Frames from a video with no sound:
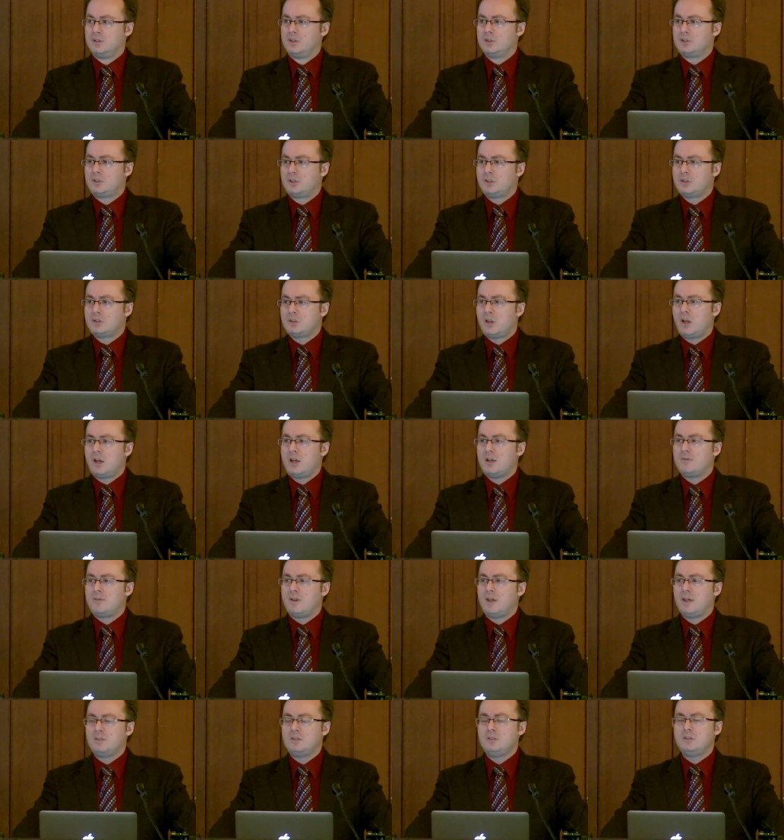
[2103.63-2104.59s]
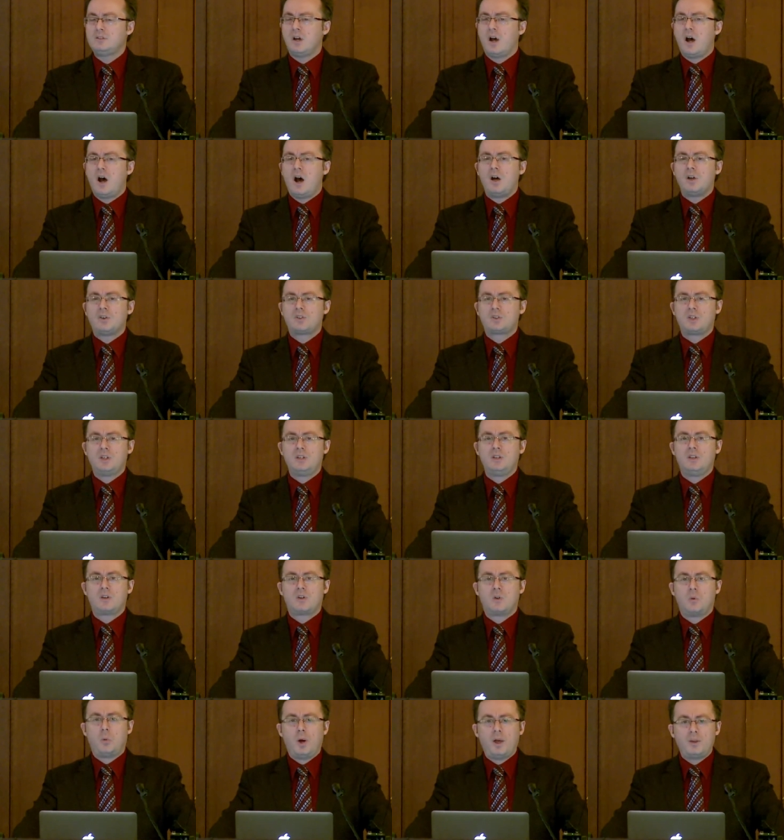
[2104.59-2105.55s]
The good life isn't asking
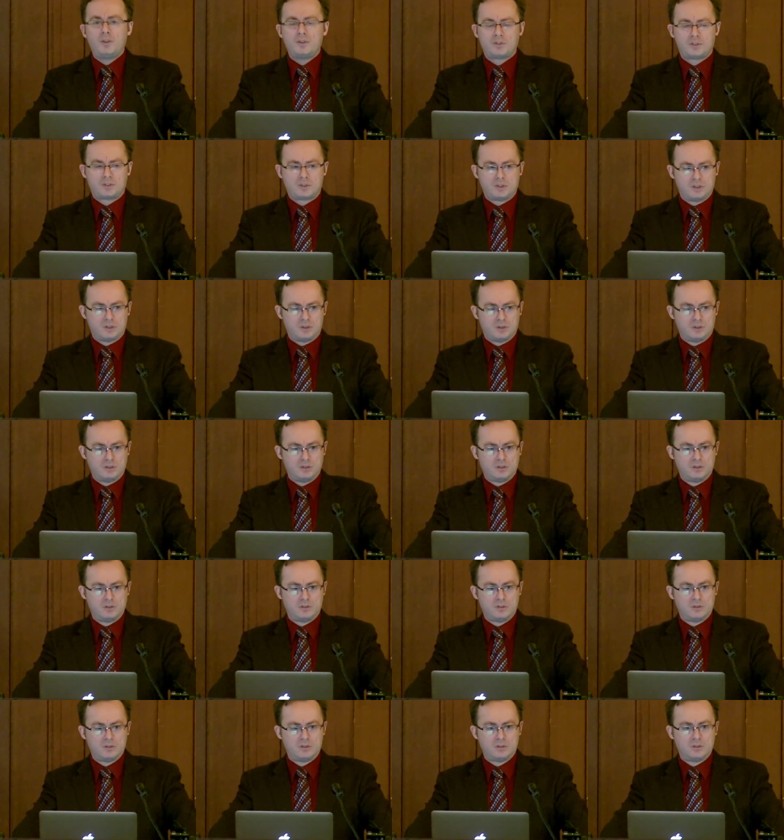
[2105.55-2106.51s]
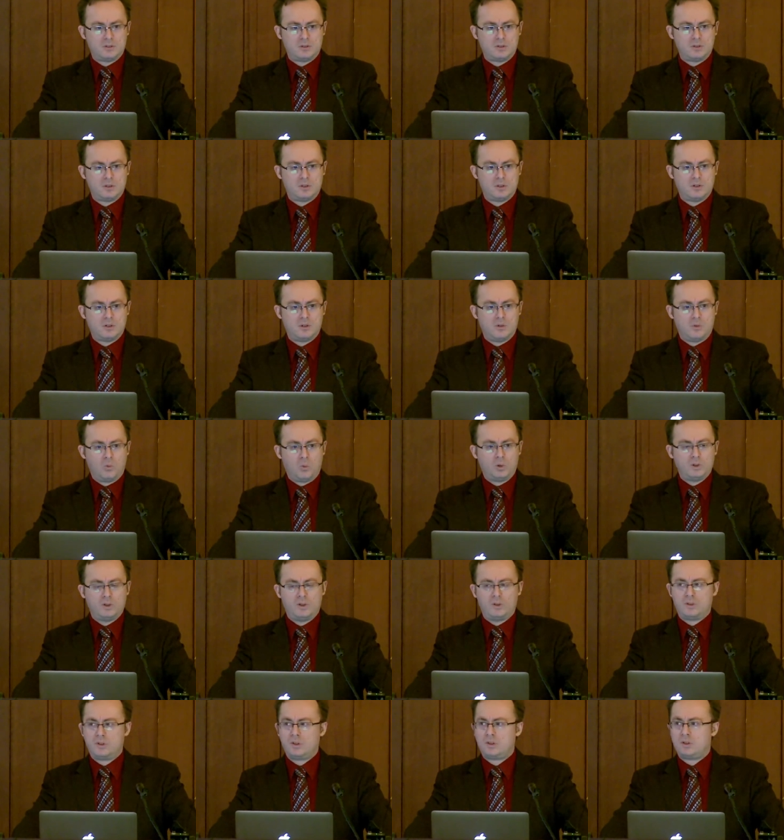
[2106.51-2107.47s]
the question,
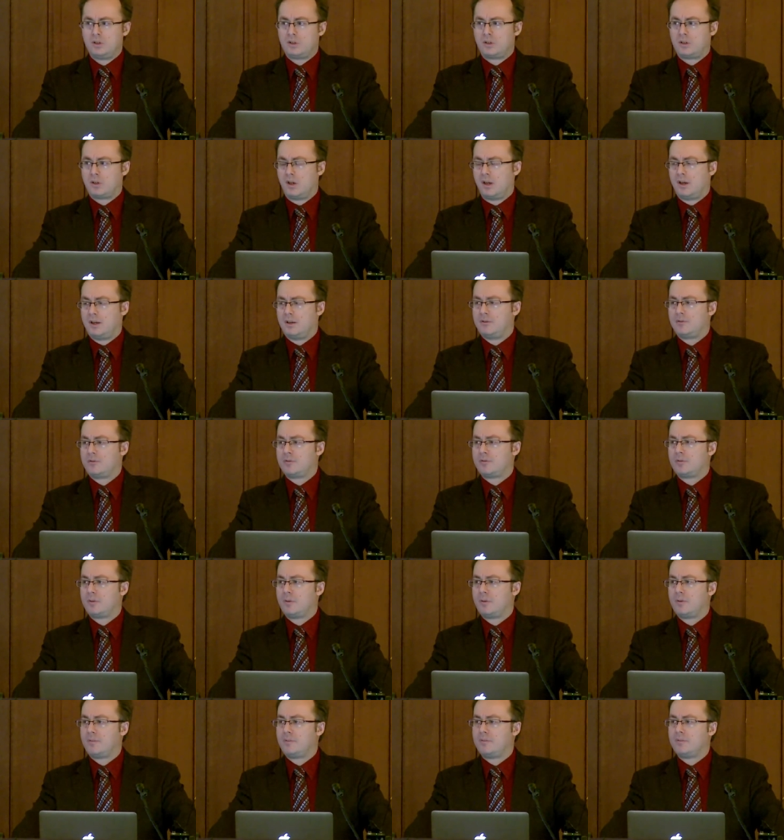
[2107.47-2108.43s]
what is the good life?